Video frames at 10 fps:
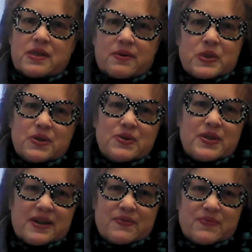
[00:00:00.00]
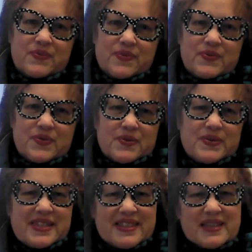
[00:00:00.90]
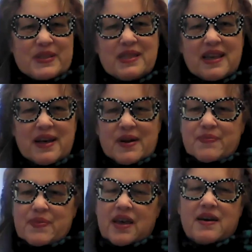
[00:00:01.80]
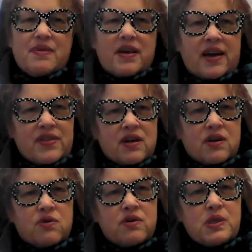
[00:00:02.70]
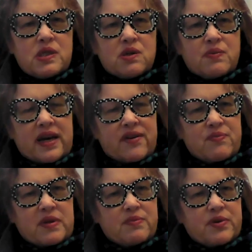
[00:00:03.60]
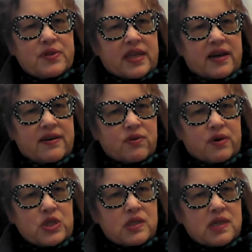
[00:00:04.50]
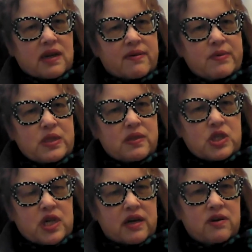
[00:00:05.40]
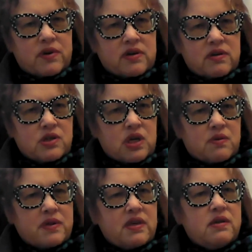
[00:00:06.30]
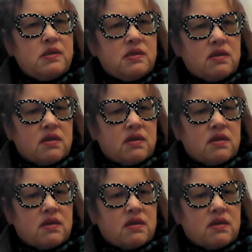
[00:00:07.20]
I was so looking forward to this. I think, Chris, do we have people that have questions and comments in the chat you want to share with us?